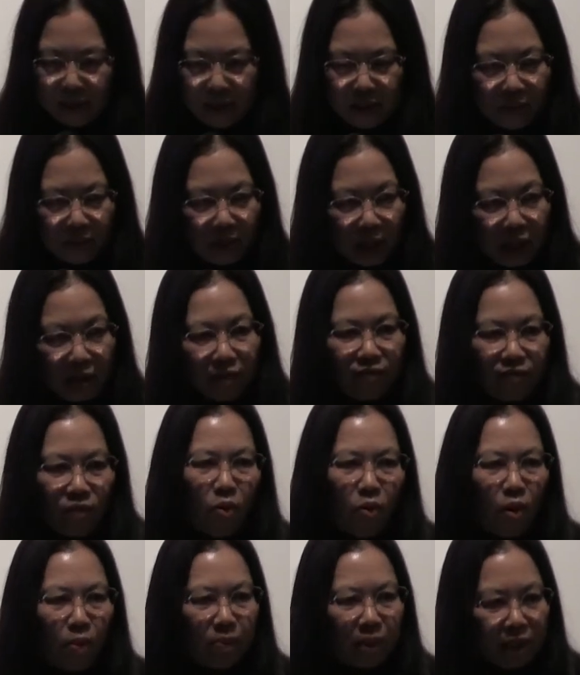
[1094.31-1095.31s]
direct
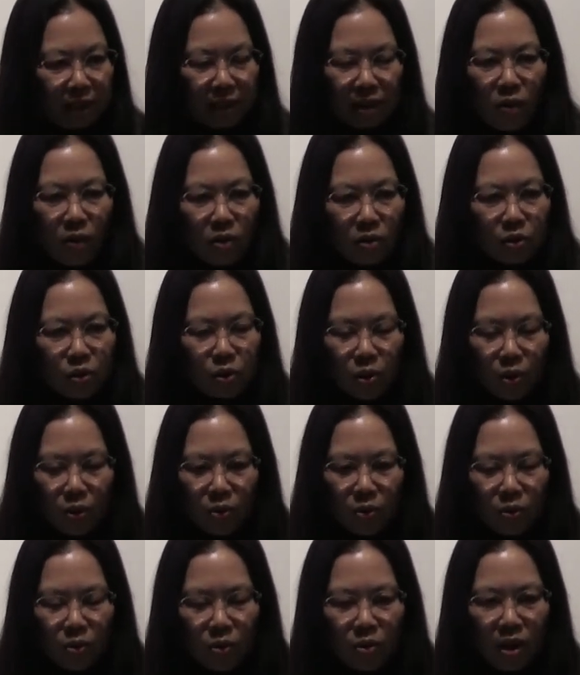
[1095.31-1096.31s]
form is
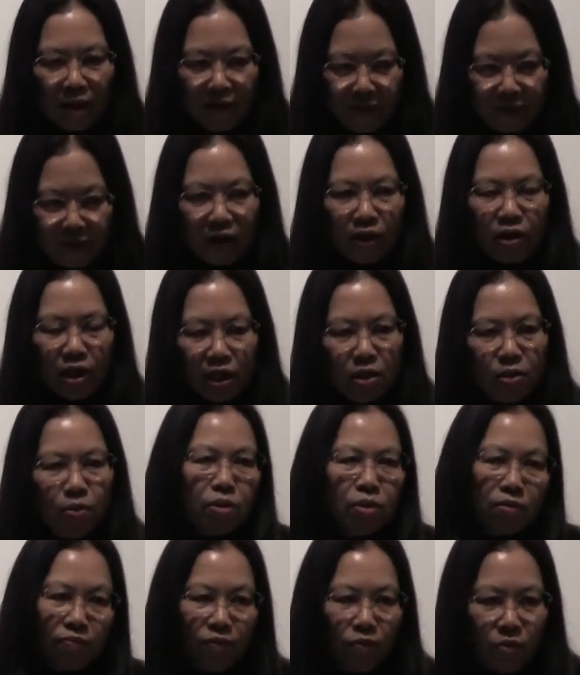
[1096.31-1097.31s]
also very
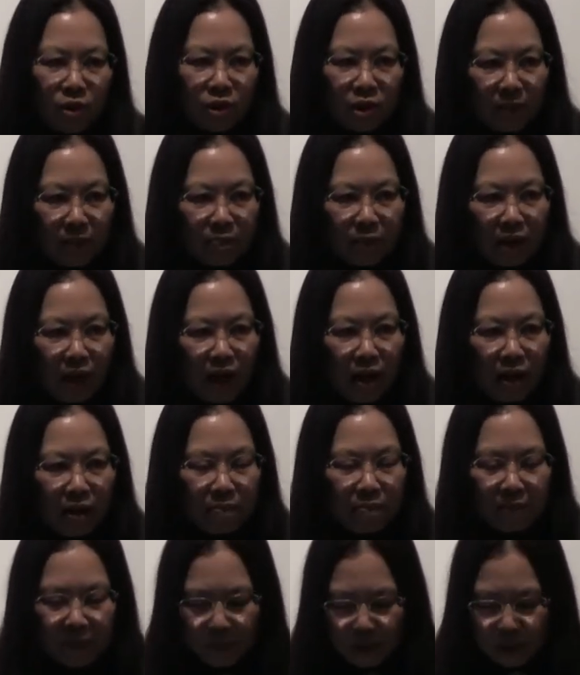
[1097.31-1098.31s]
useful
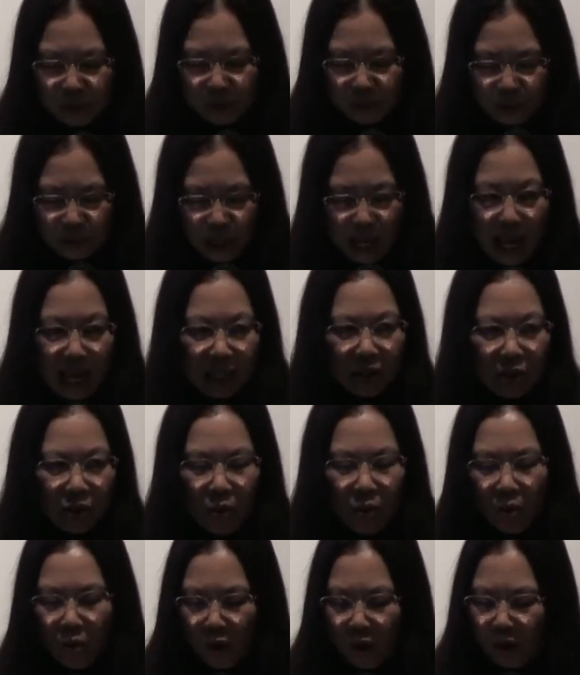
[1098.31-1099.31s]
sometimes you know, to
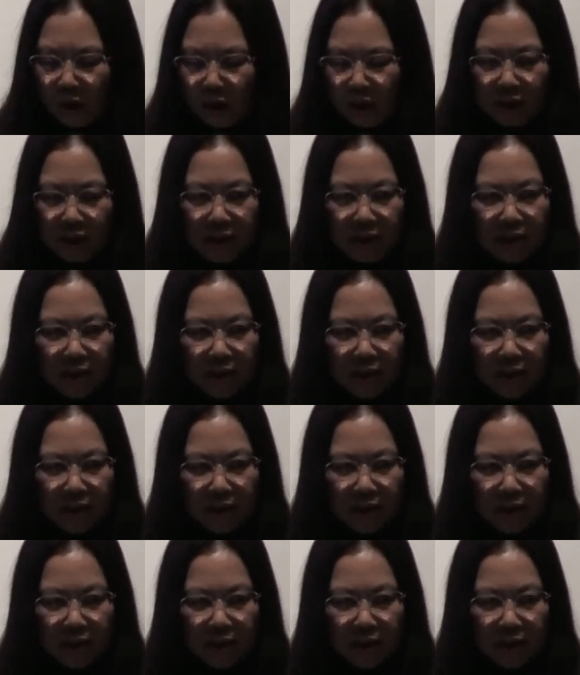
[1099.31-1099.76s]
anchor